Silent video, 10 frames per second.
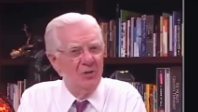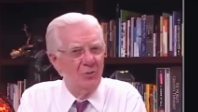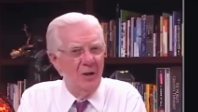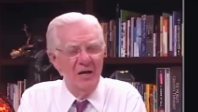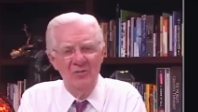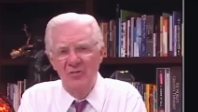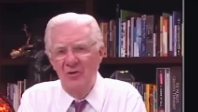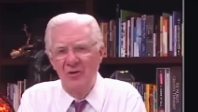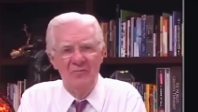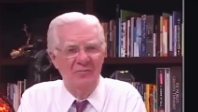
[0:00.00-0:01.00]
20,
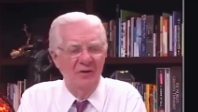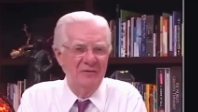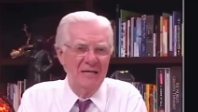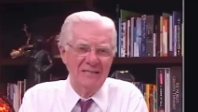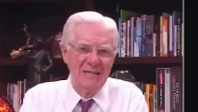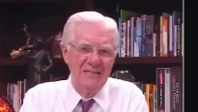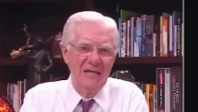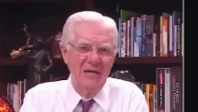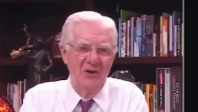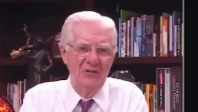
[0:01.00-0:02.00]
30, 50,
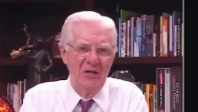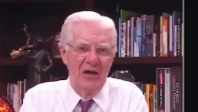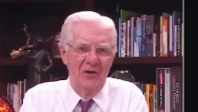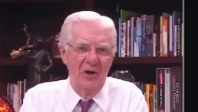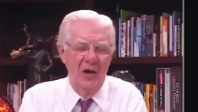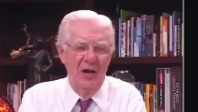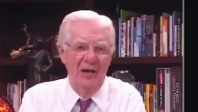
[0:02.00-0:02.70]
60 years later,